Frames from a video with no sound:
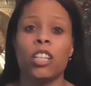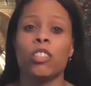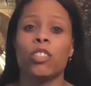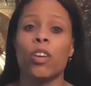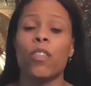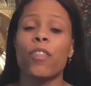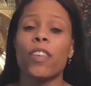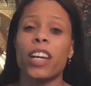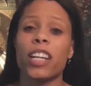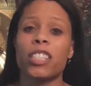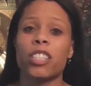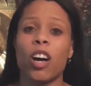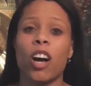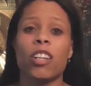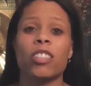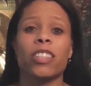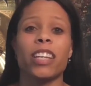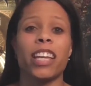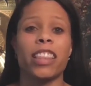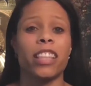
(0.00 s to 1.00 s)
Don't forget to
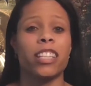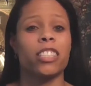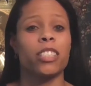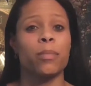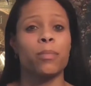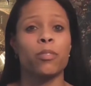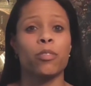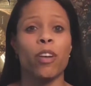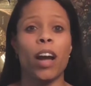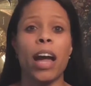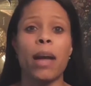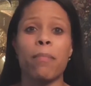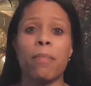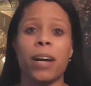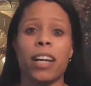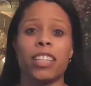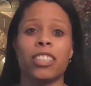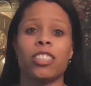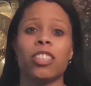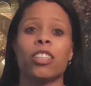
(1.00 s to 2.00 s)
also hit the subscribe button